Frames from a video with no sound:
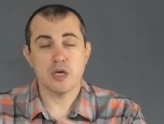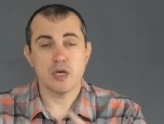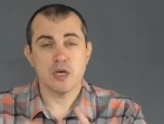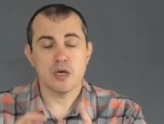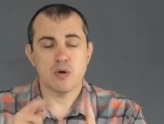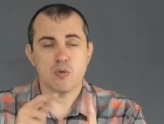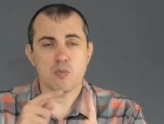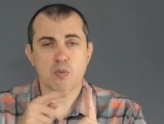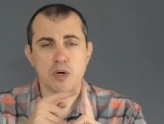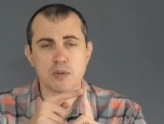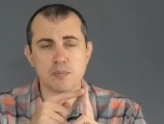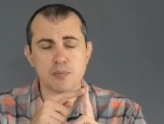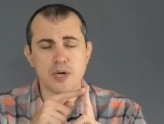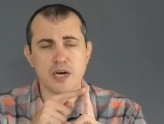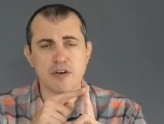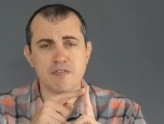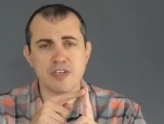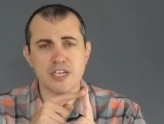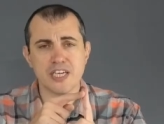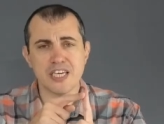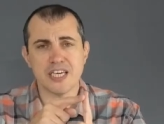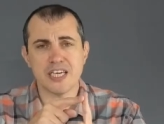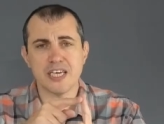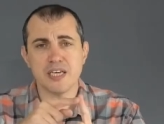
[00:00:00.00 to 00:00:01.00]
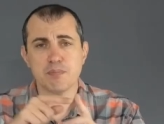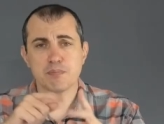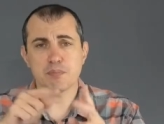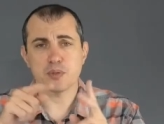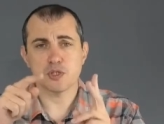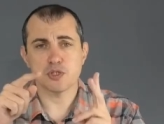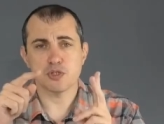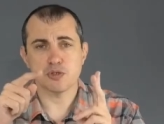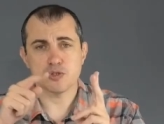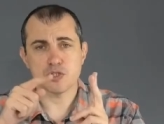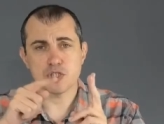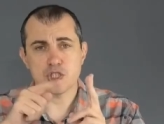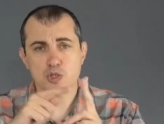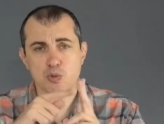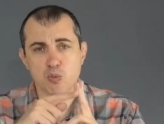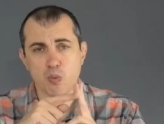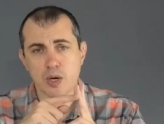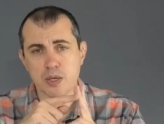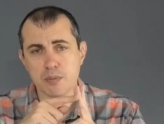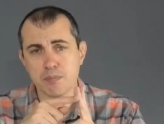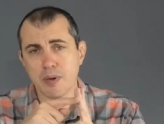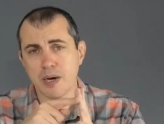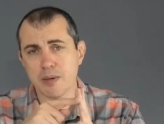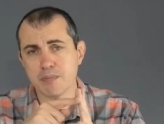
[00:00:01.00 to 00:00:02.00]
one private key produces
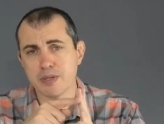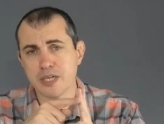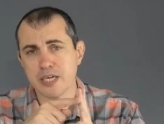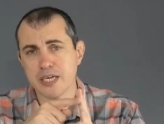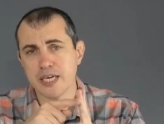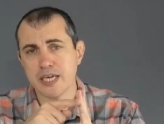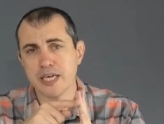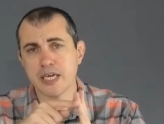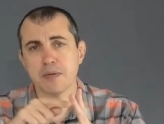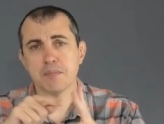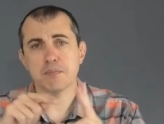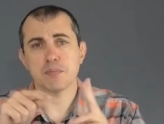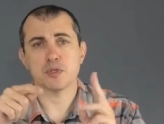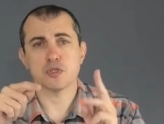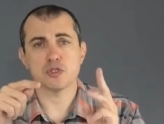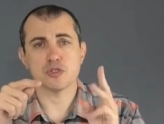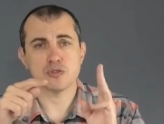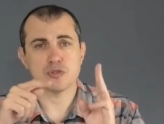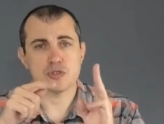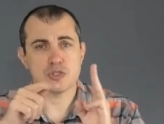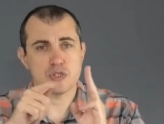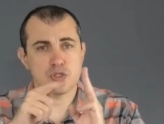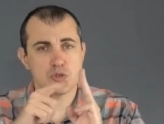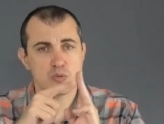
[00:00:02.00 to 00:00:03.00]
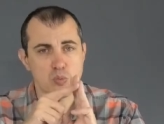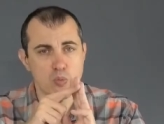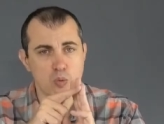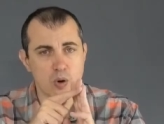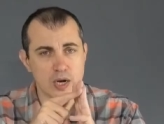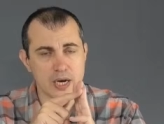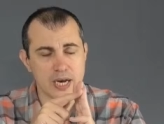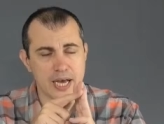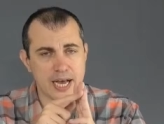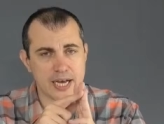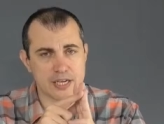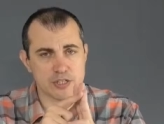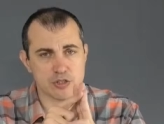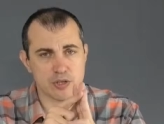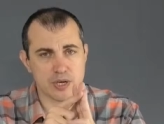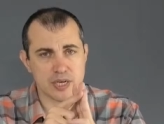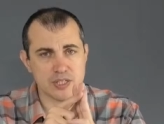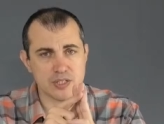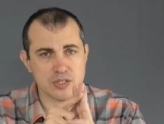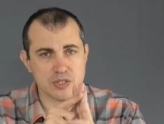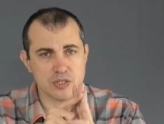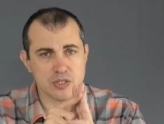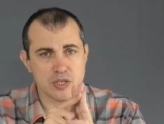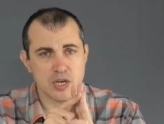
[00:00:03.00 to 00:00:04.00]
one public key, produces one
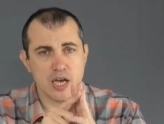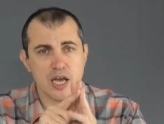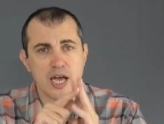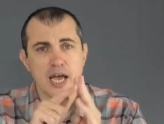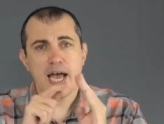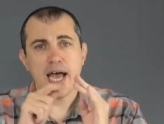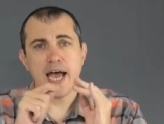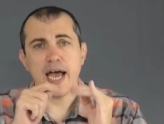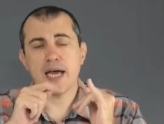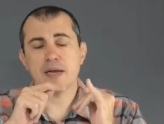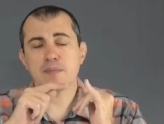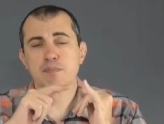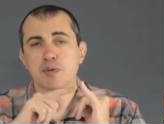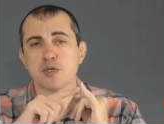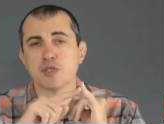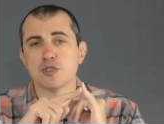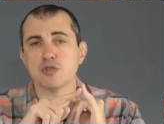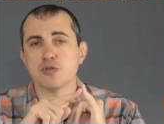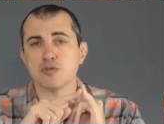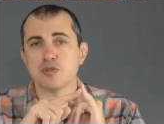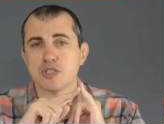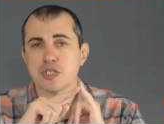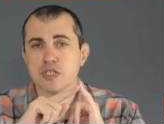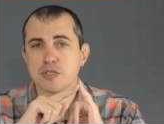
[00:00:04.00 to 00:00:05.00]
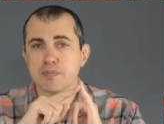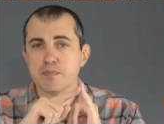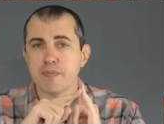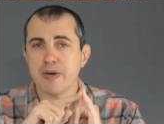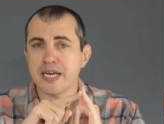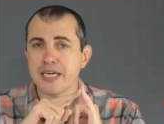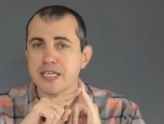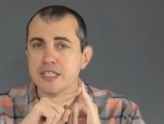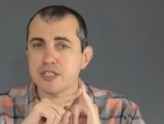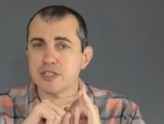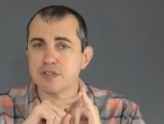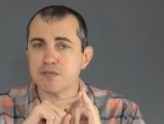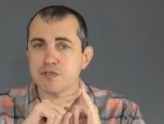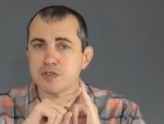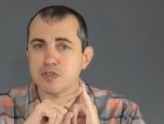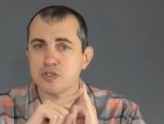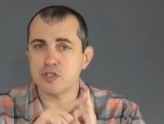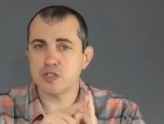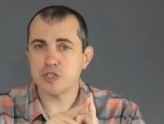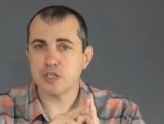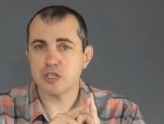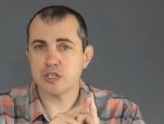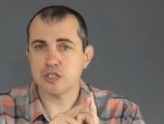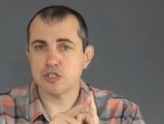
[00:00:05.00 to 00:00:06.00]
address, and produces many different
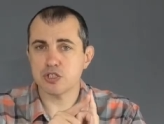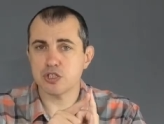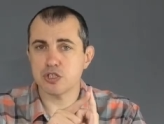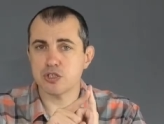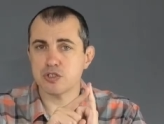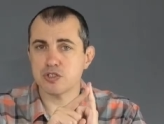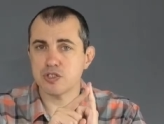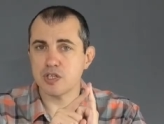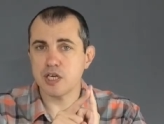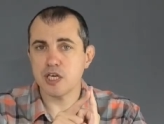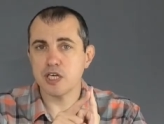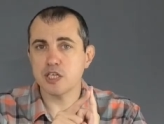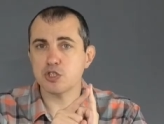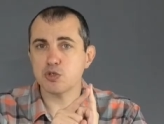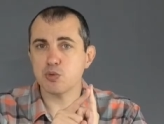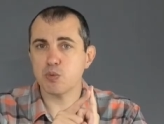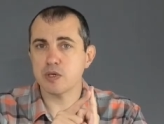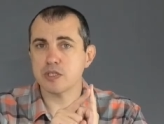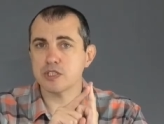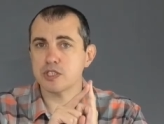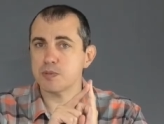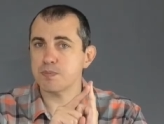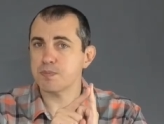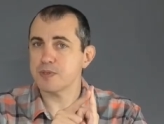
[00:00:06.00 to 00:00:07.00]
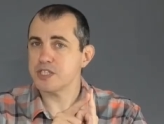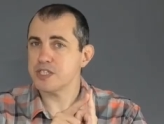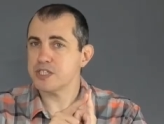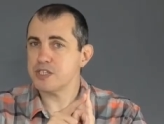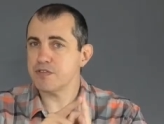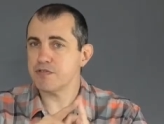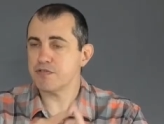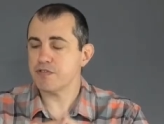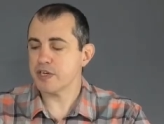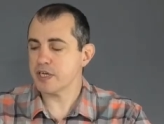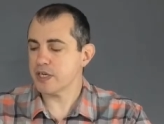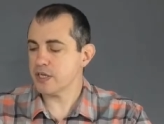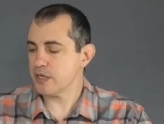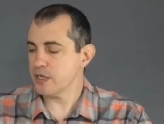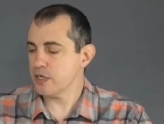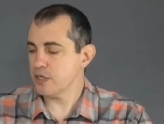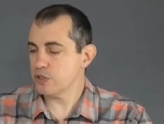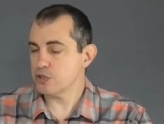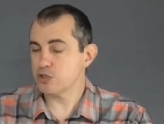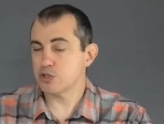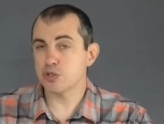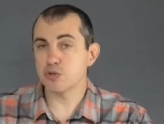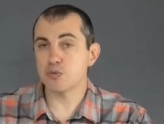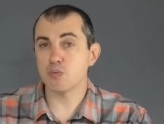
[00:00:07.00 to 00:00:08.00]
signatures, each one specific
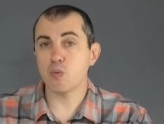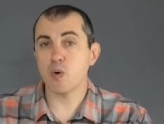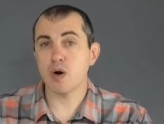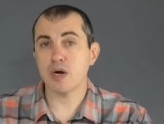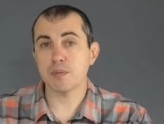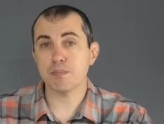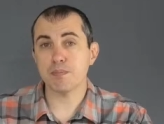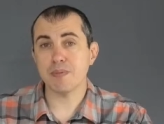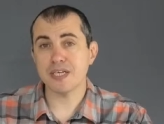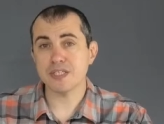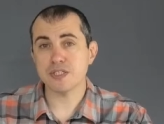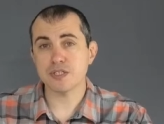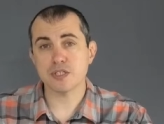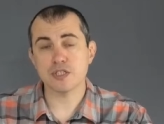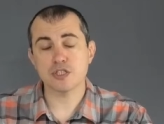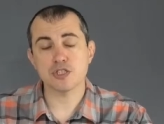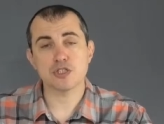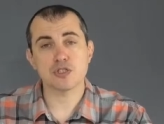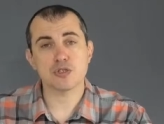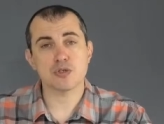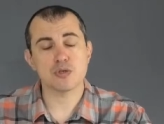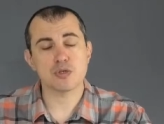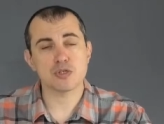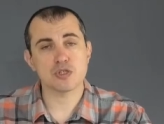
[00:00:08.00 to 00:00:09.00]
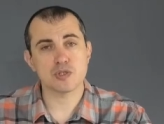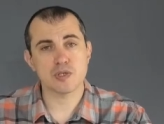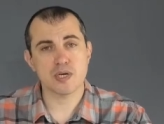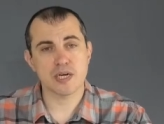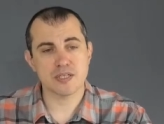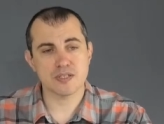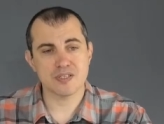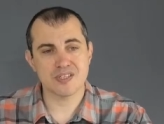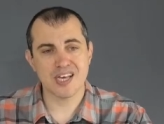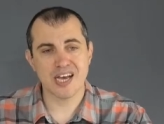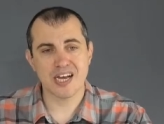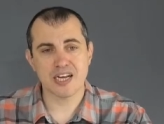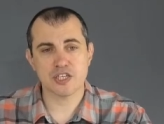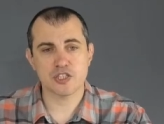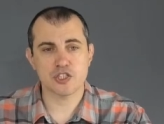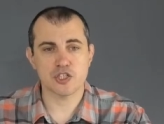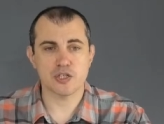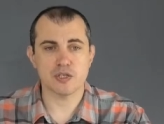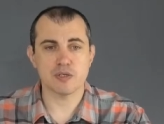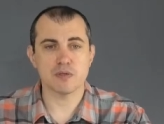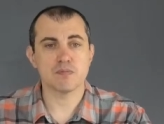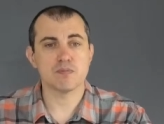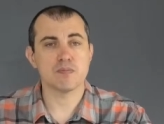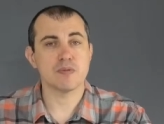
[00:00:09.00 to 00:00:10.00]
to one message or
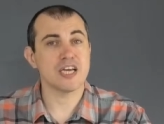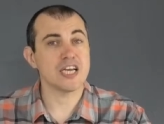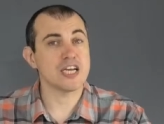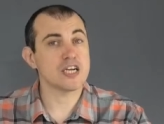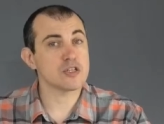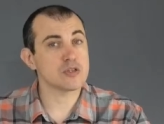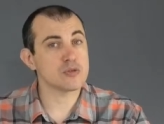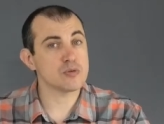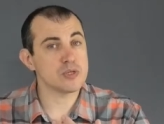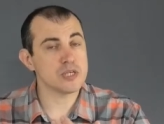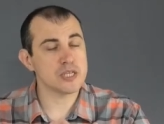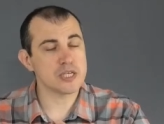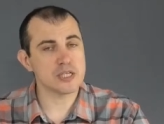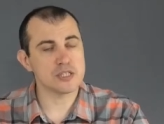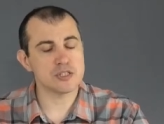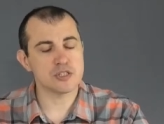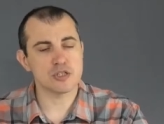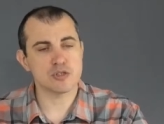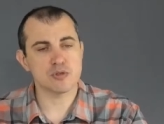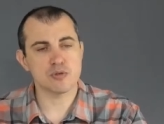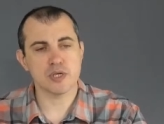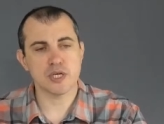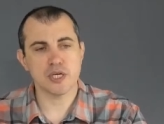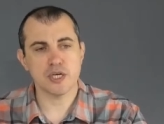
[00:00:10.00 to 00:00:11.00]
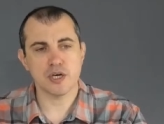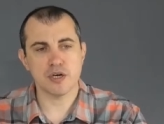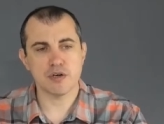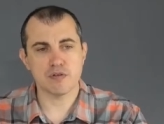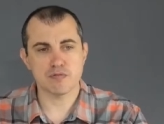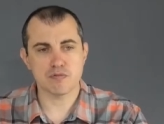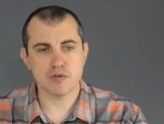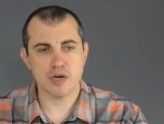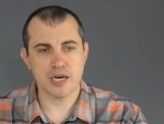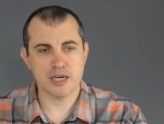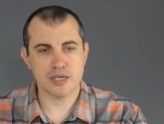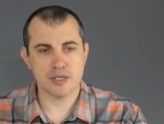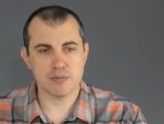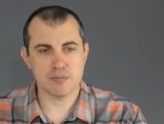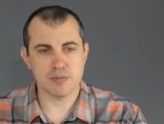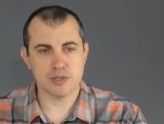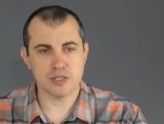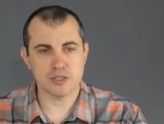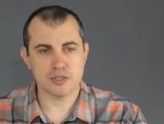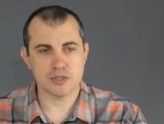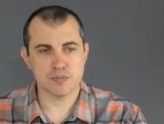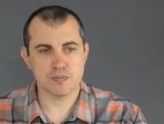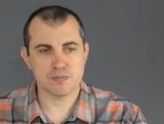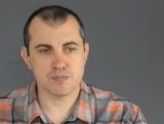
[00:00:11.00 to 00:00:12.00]
transaction, including a degree of randomness.